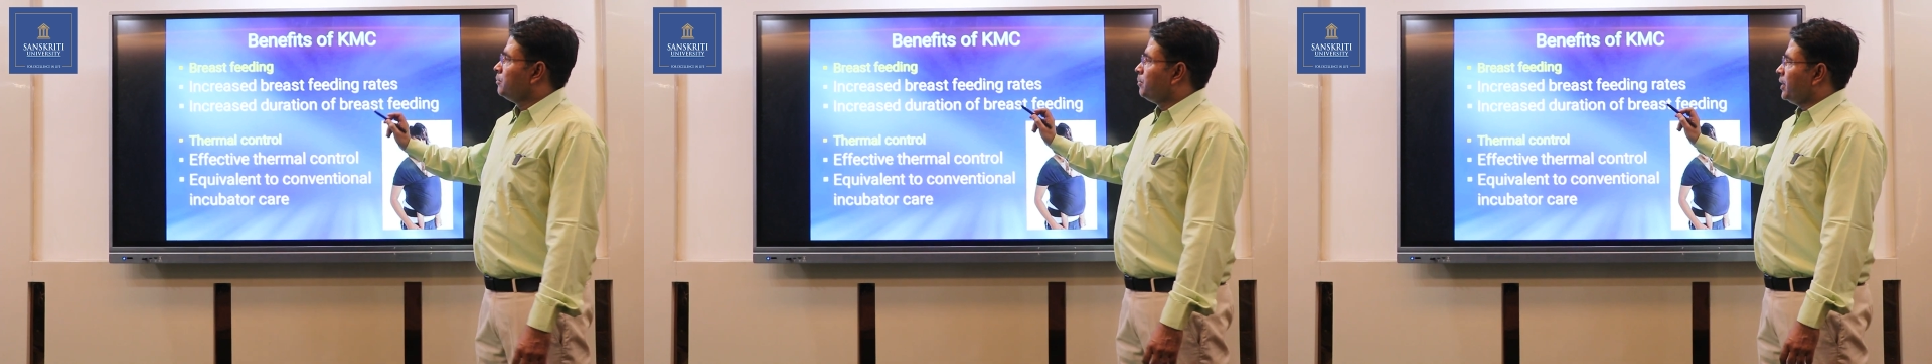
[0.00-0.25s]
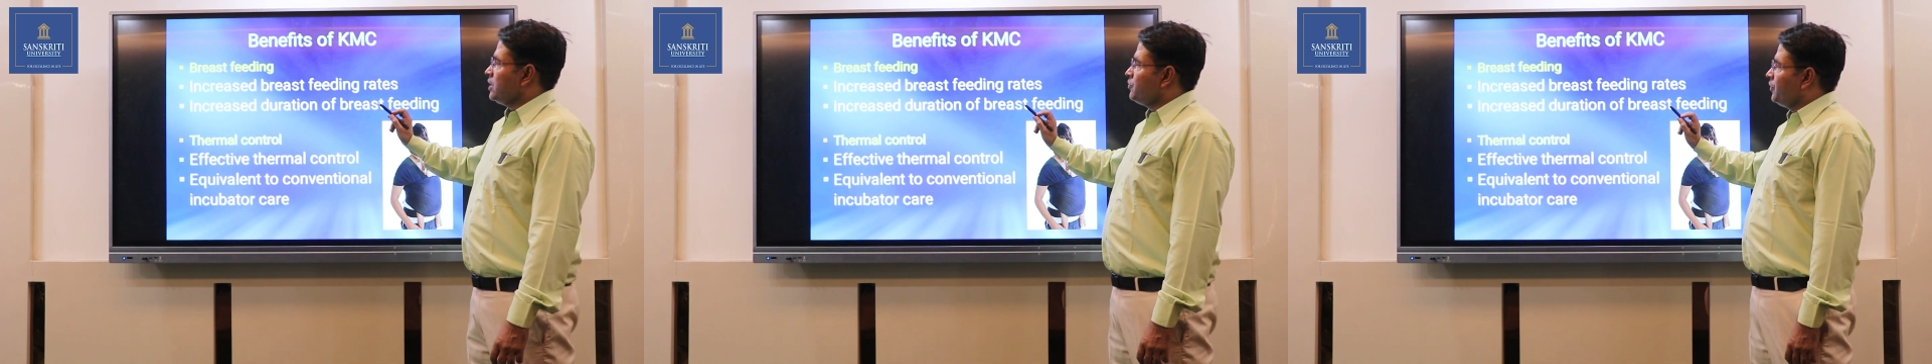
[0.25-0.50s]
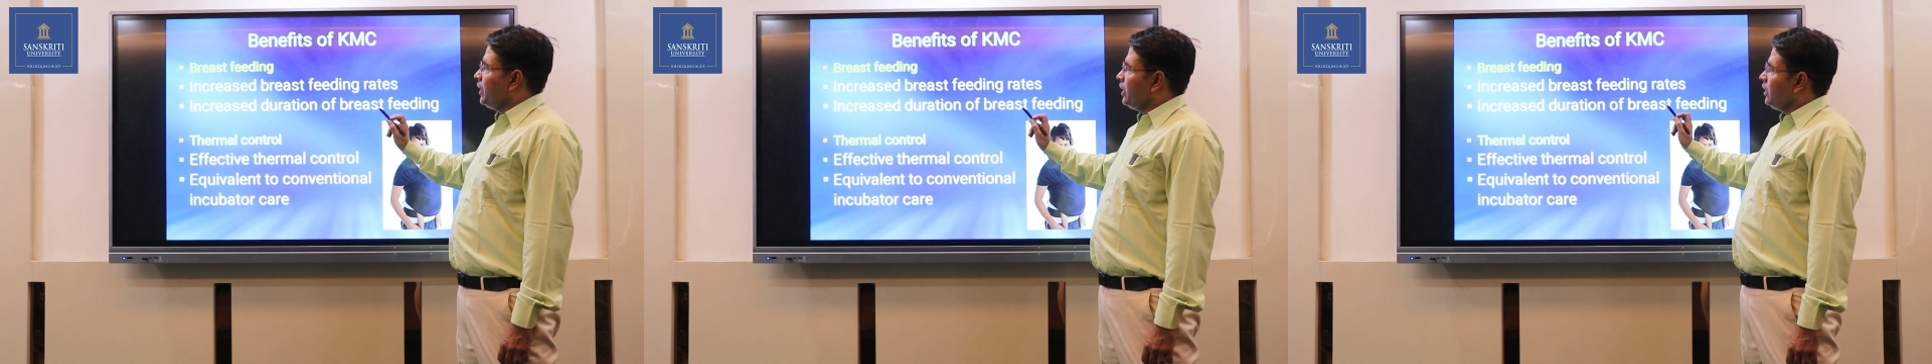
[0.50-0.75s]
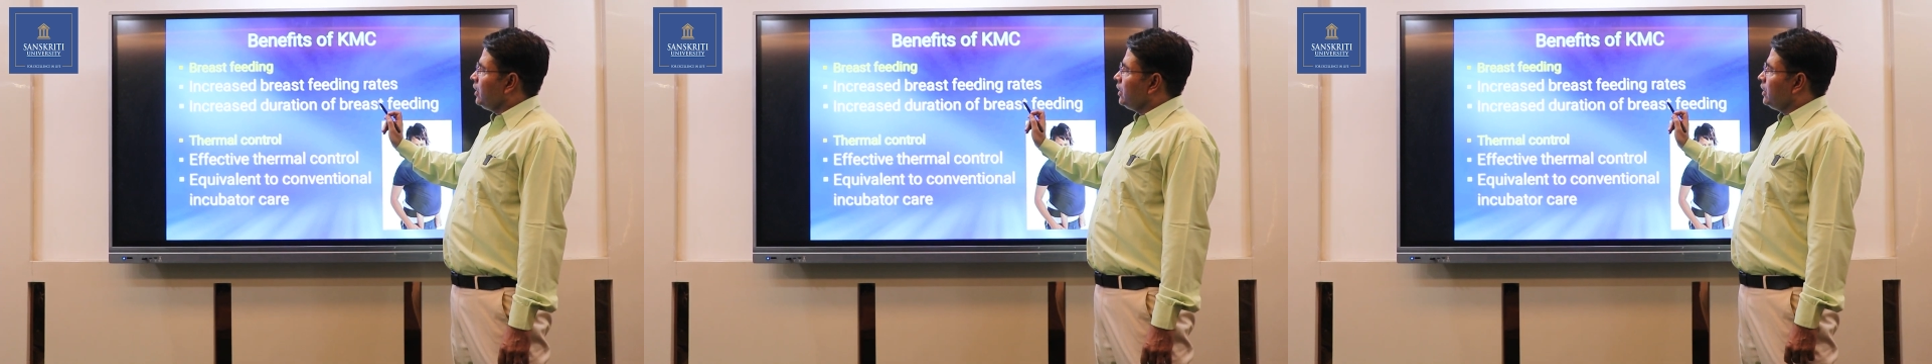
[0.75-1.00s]

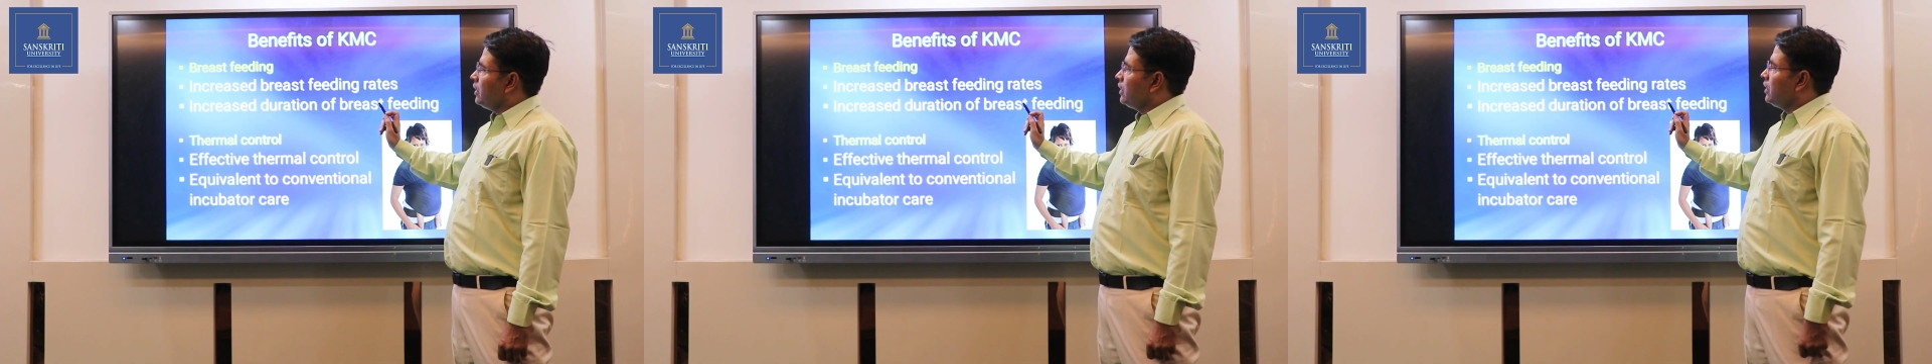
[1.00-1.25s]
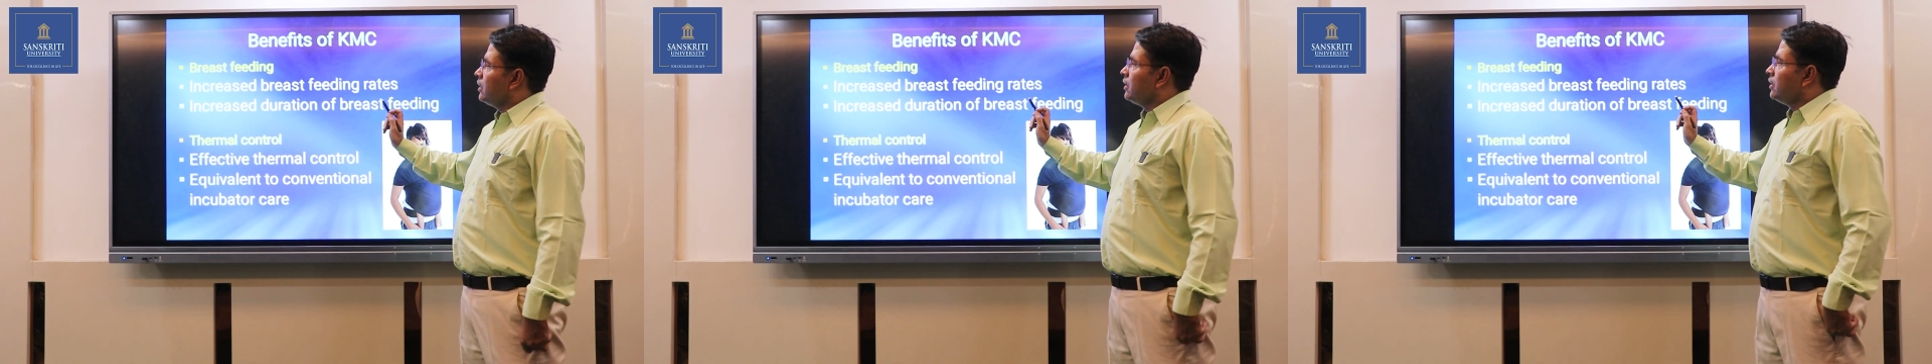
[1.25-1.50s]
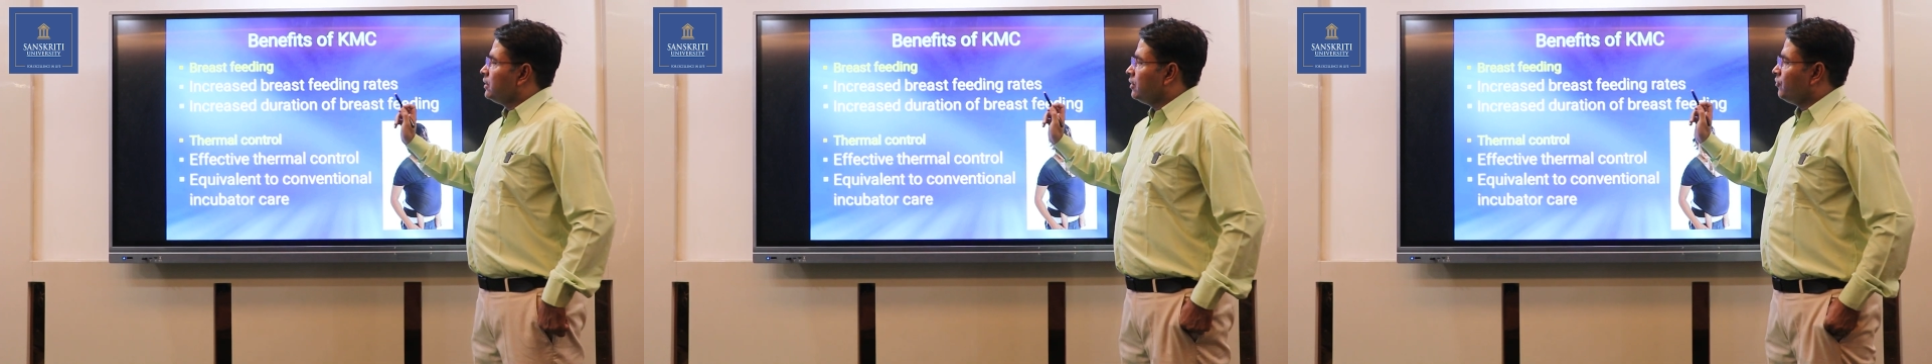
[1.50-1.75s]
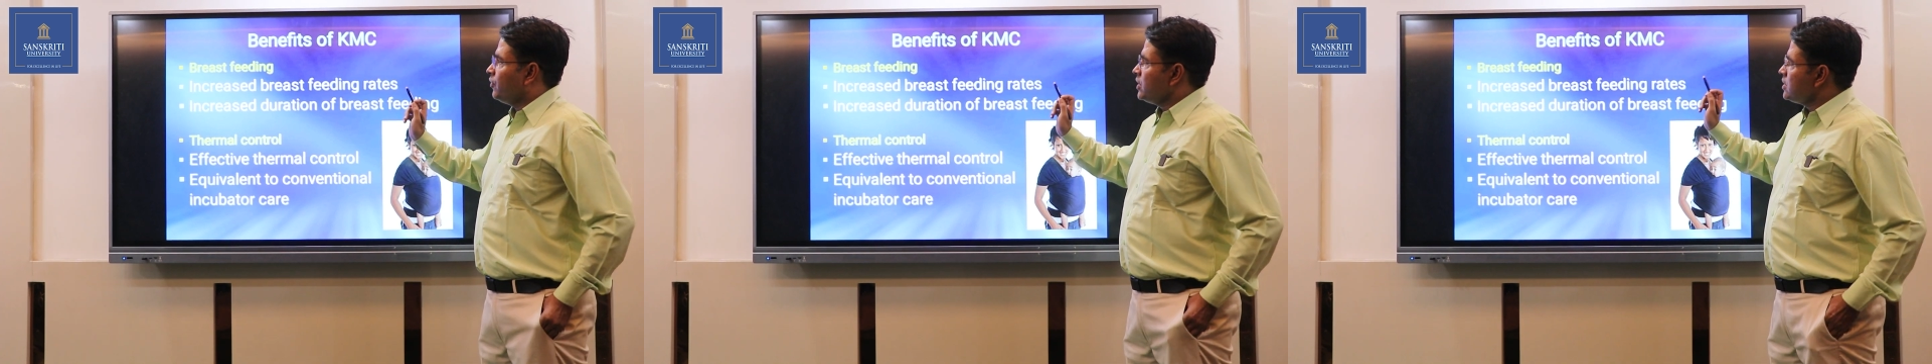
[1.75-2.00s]
Breastfeeding,
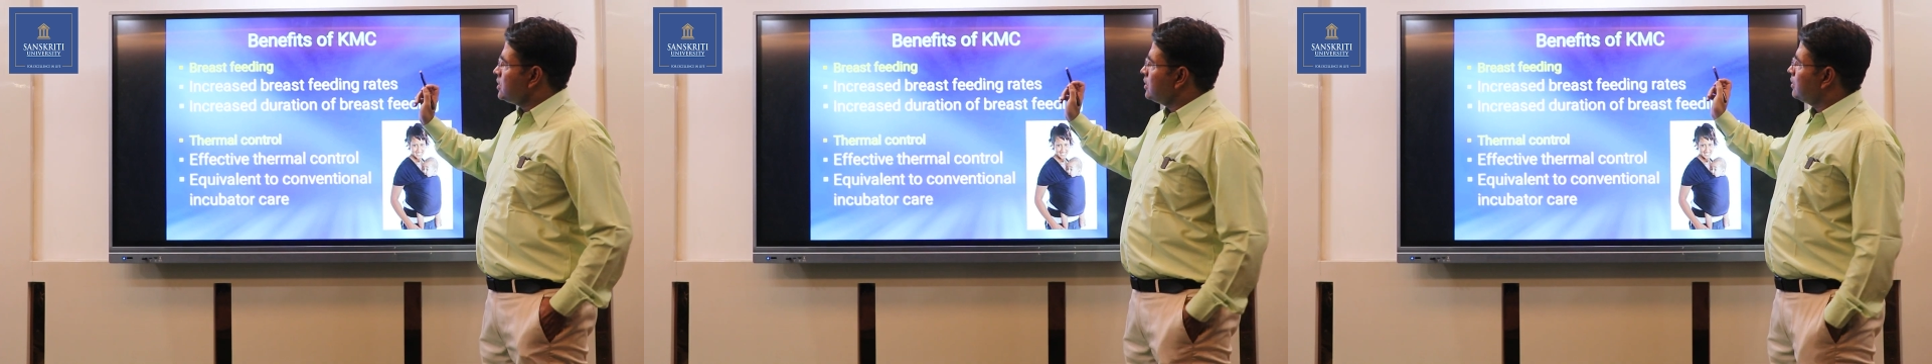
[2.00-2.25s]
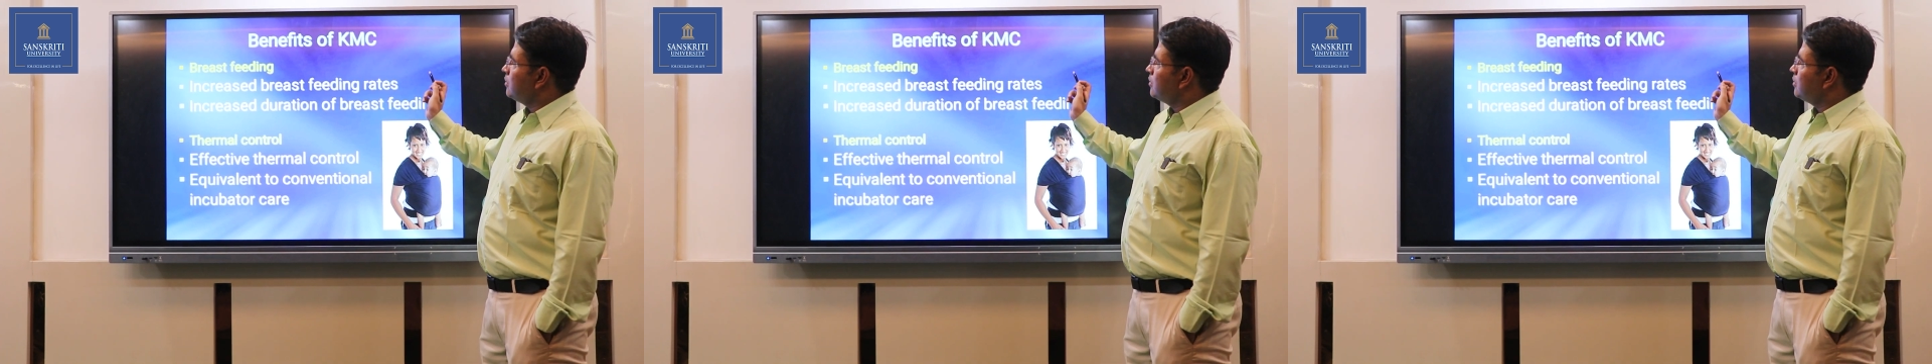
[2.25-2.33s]
the first